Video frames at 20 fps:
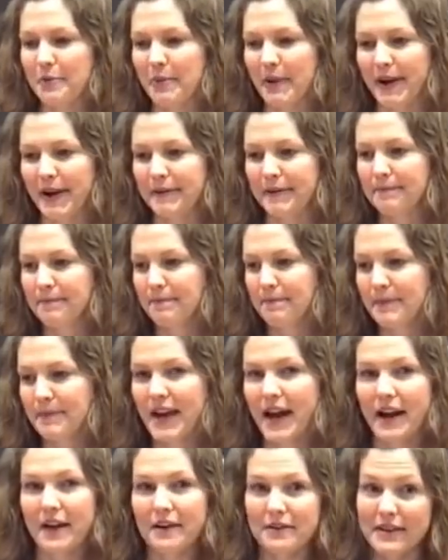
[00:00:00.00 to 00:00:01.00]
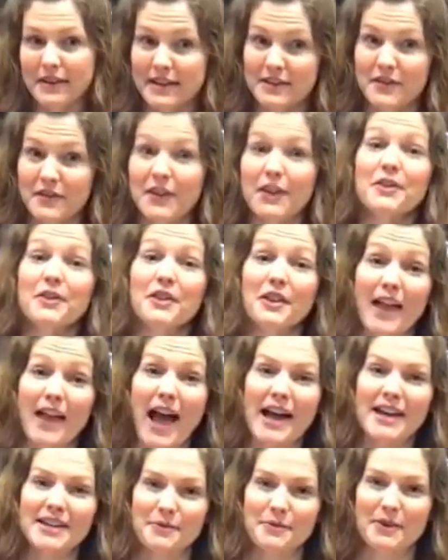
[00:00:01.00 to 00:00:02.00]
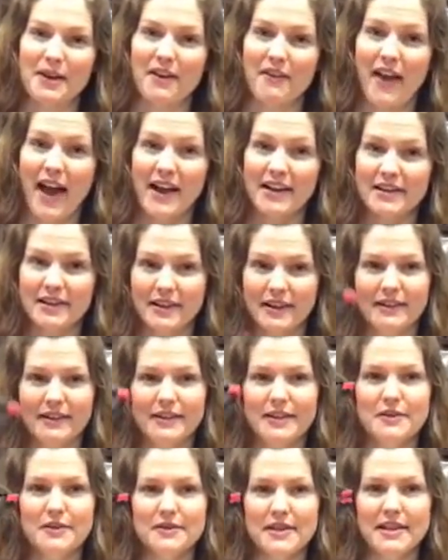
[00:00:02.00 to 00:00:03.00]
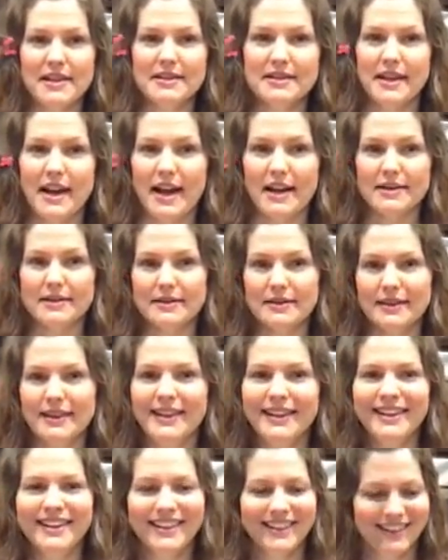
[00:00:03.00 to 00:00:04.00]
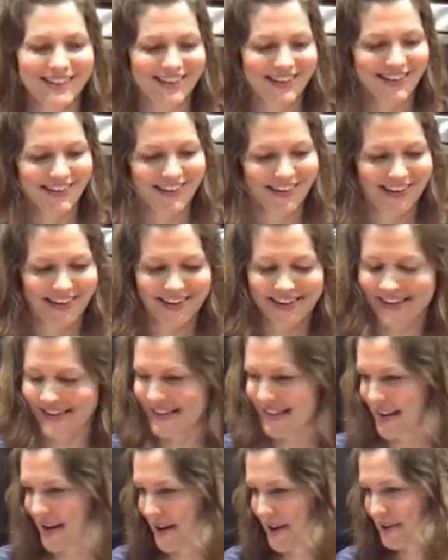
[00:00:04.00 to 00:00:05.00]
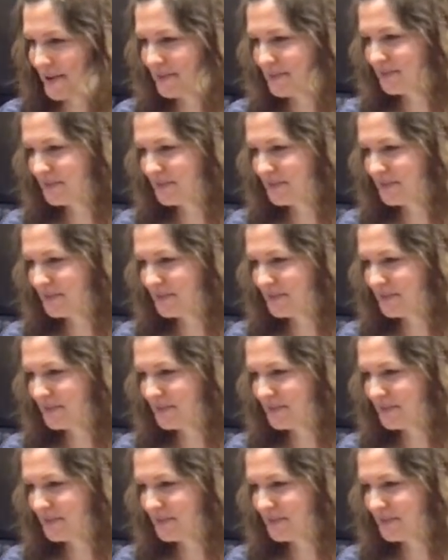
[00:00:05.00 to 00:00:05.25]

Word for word: But this video and the last one, I've had to use these guys. so